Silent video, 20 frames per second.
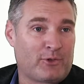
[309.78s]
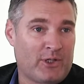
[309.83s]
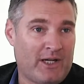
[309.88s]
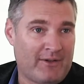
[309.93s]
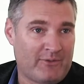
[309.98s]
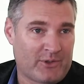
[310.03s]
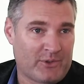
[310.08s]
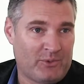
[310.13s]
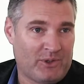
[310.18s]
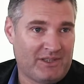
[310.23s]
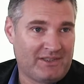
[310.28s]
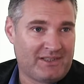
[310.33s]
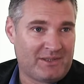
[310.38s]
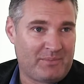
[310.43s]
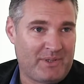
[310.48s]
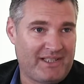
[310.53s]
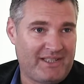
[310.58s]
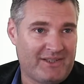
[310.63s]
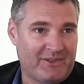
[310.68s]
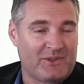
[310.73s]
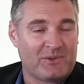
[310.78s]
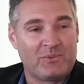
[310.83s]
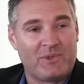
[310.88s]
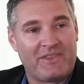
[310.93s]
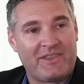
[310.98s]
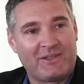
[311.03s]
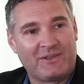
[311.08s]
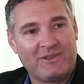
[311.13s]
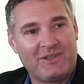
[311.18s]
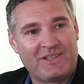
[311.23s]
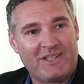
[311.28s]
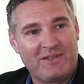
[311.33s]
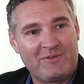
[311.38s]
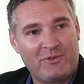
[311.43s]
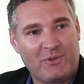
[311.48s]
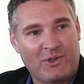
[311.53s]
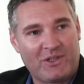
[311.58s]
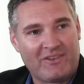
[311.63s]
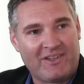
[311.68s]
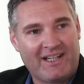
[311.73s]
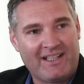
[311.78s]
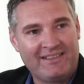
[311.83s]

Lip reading: for everyone, depending on what they're looking for,